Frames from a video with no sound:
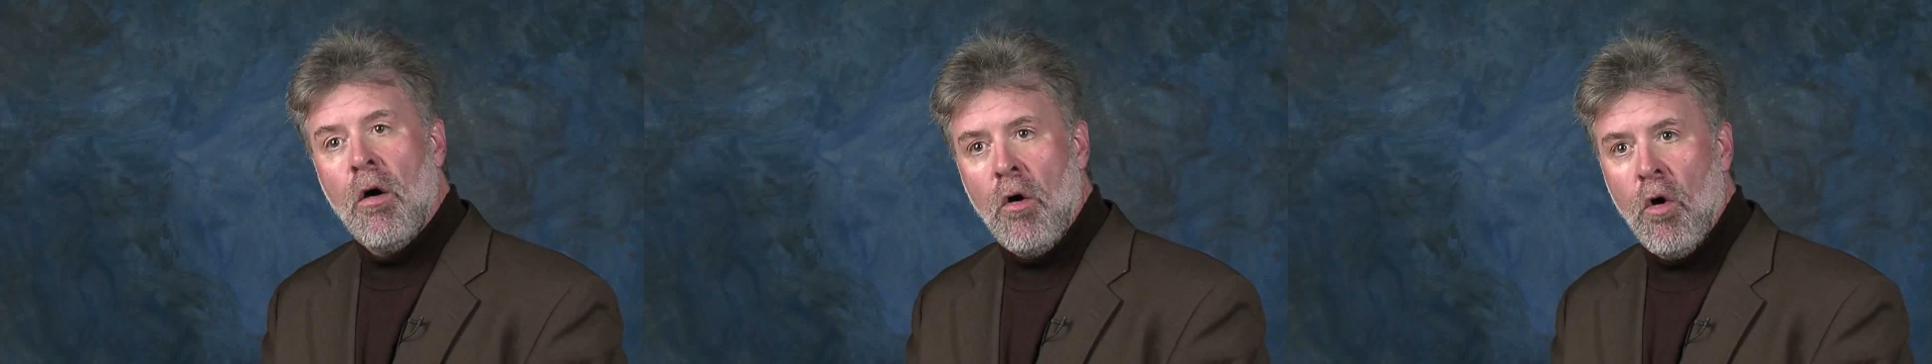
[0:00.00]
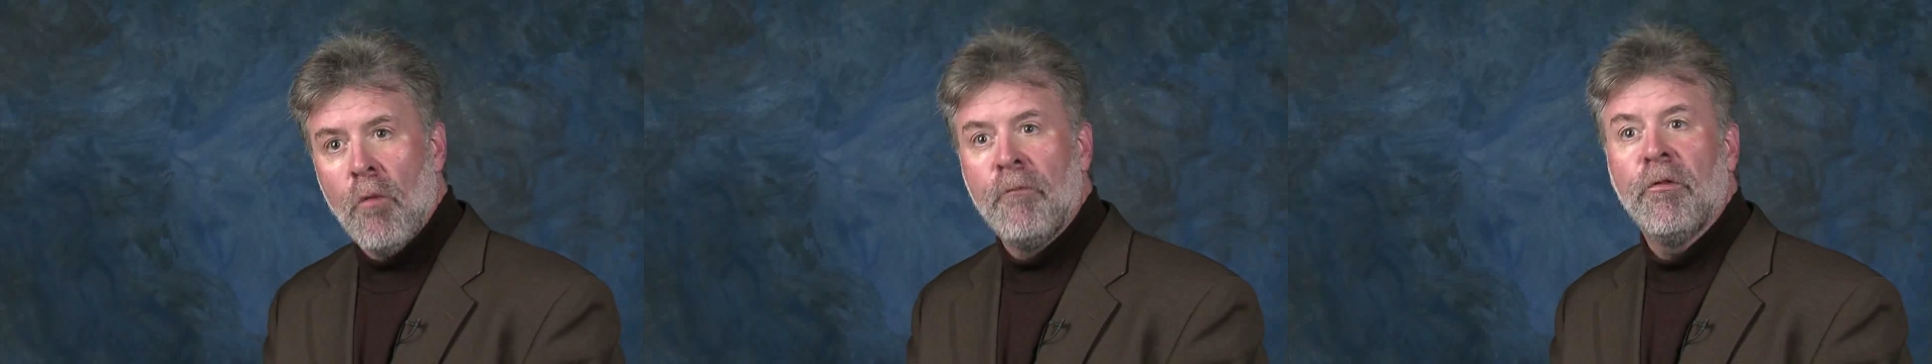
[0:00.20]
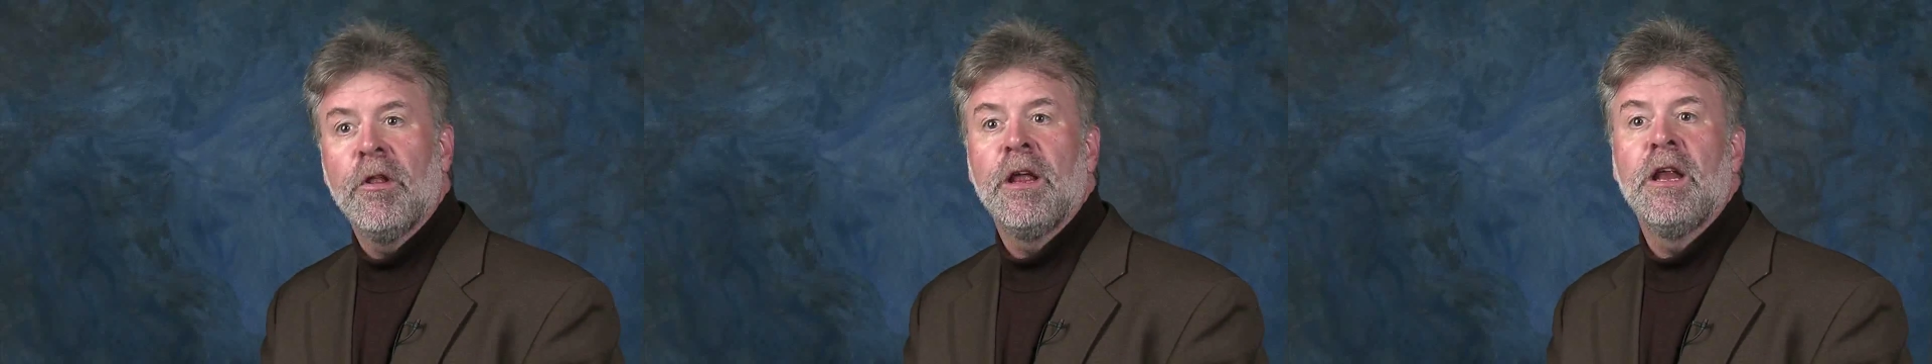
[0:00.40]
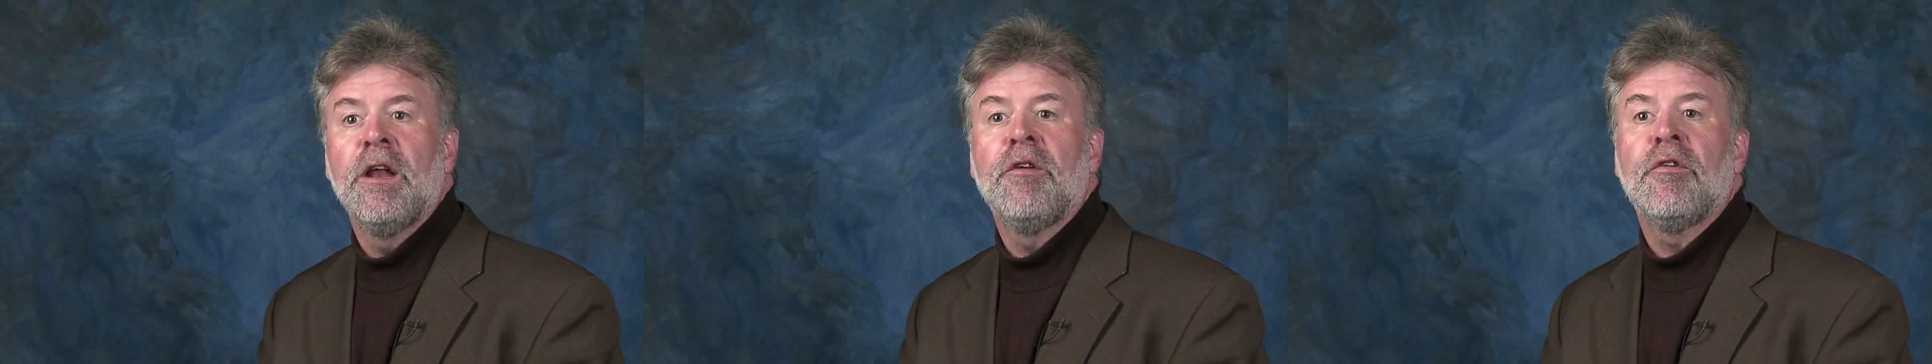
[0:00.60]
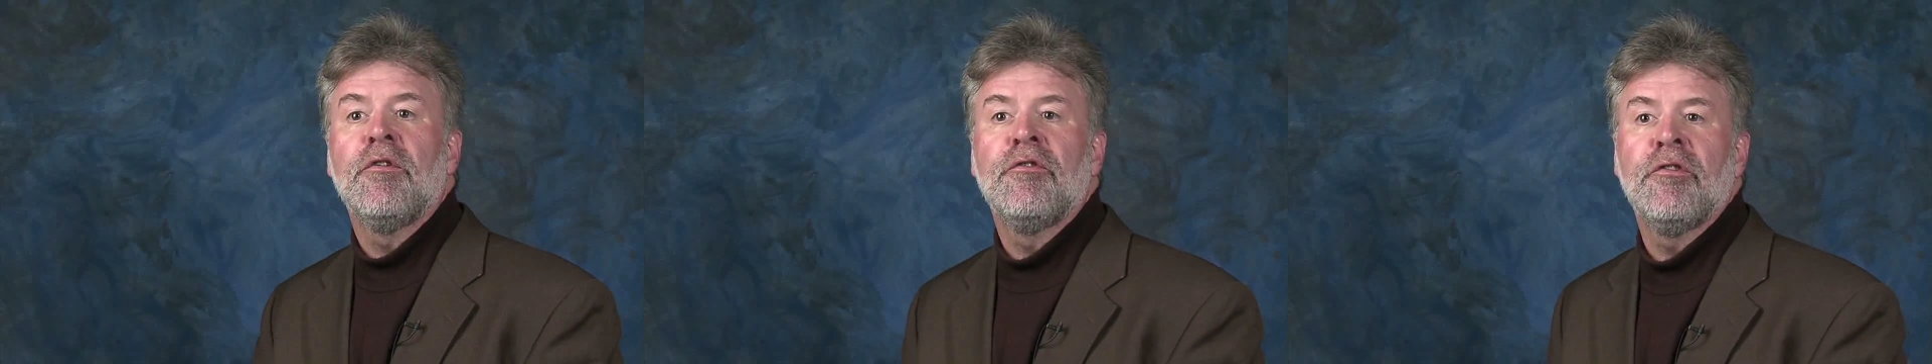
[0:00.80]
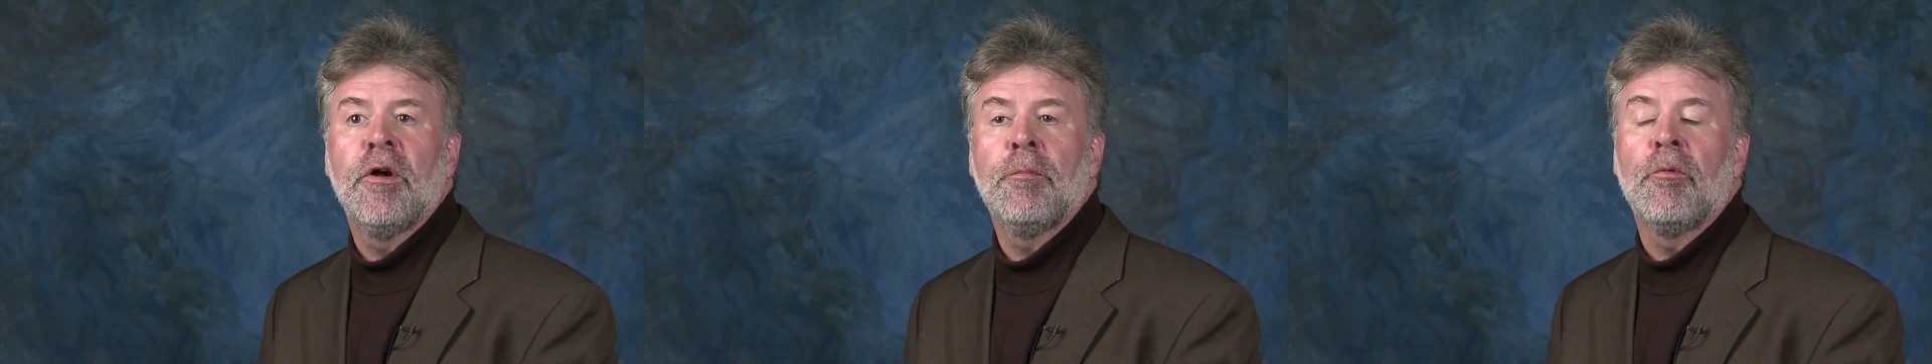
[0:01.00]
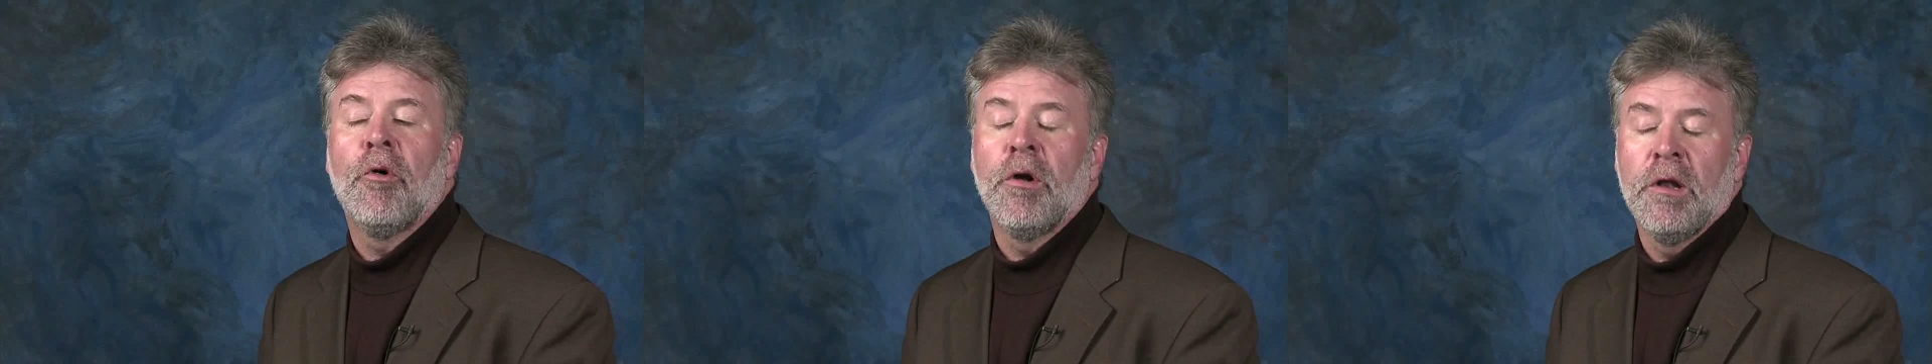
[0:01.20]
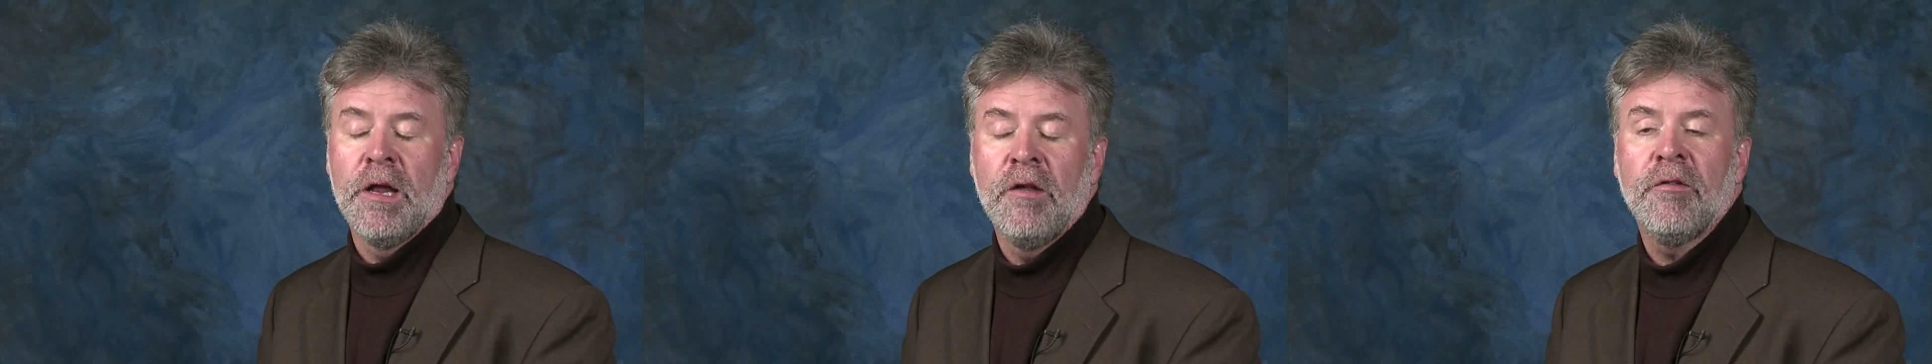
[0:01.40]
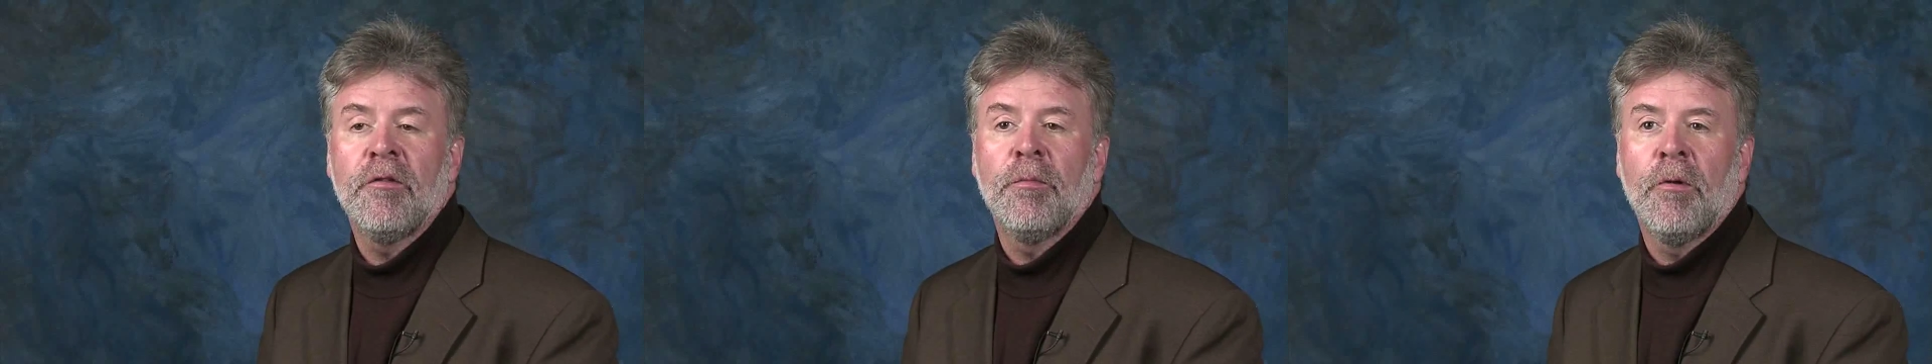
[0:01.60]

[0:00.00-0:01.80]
Hopefully, an internship or at least